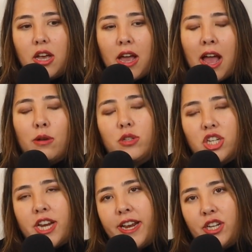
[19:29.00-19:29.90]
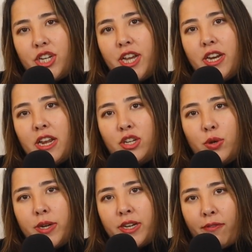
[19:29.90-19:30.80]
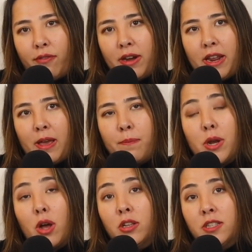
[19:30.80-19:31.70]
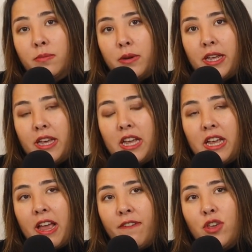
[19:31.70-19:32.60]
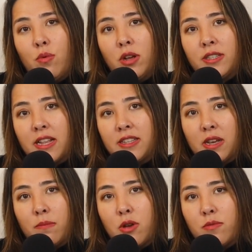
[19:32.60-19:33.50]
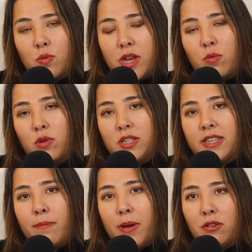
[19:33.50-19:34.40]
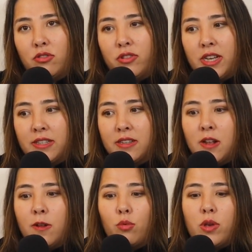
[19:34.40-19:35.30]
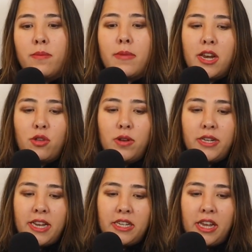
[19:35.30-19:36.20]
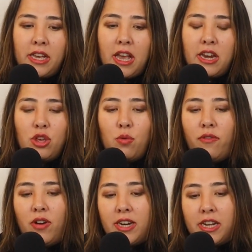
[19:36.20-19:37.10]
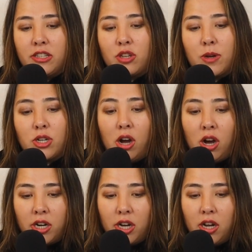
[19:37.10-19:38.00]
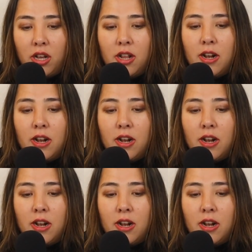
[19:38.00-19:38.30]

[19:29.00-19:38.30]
how to change it and do it differently. But ultimately, if you are sensing a moment where you want to set boundaries with a man you are dating and you are finding it so much harder,